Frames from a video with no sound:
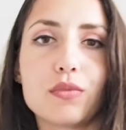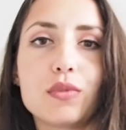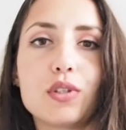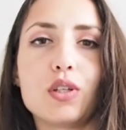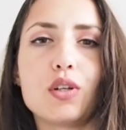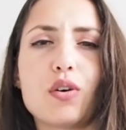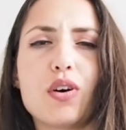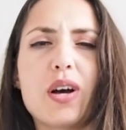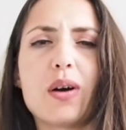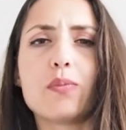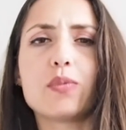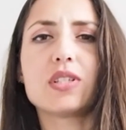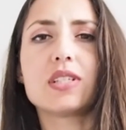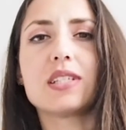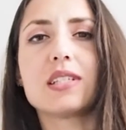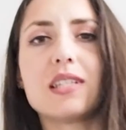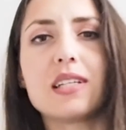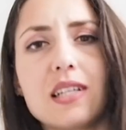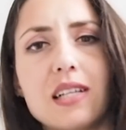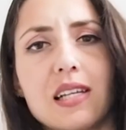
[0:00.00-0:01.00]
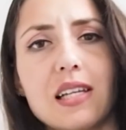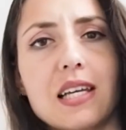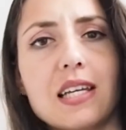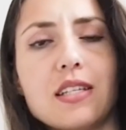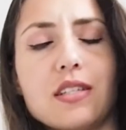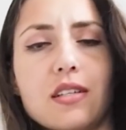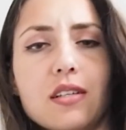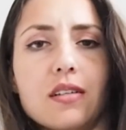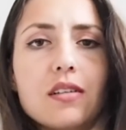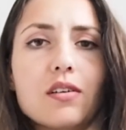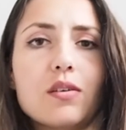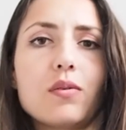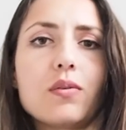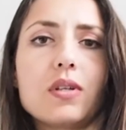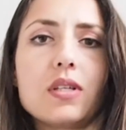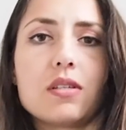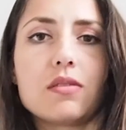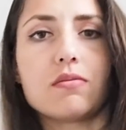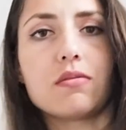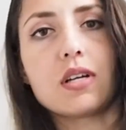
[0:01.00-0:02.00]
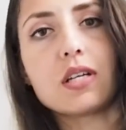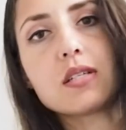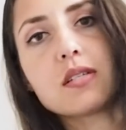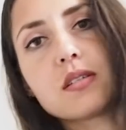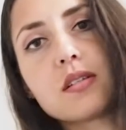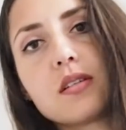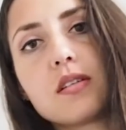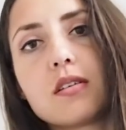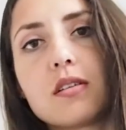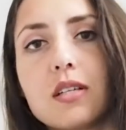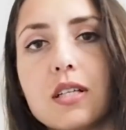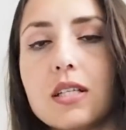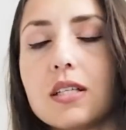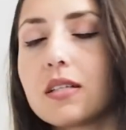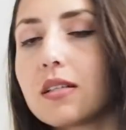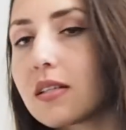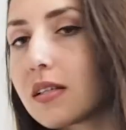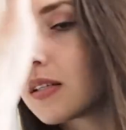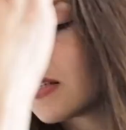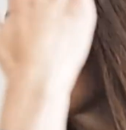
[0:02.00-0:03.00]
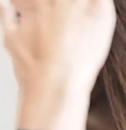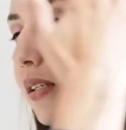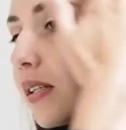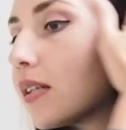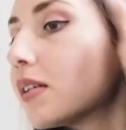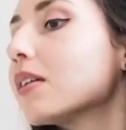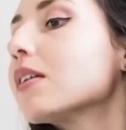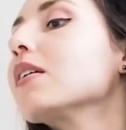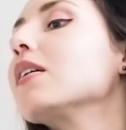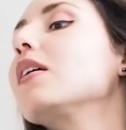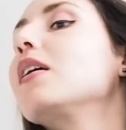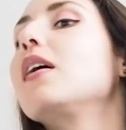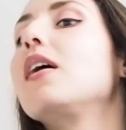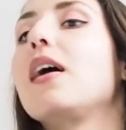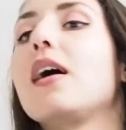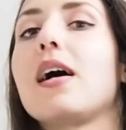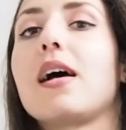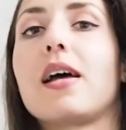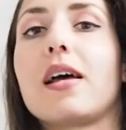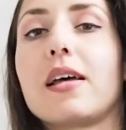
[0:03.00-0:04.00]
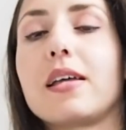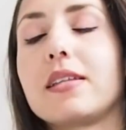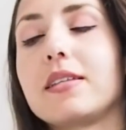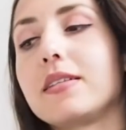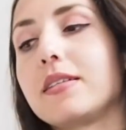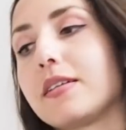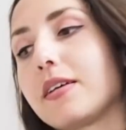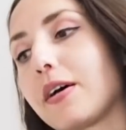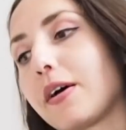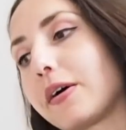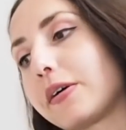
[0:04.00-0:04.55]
you know, I was getting lazy always resting on it. And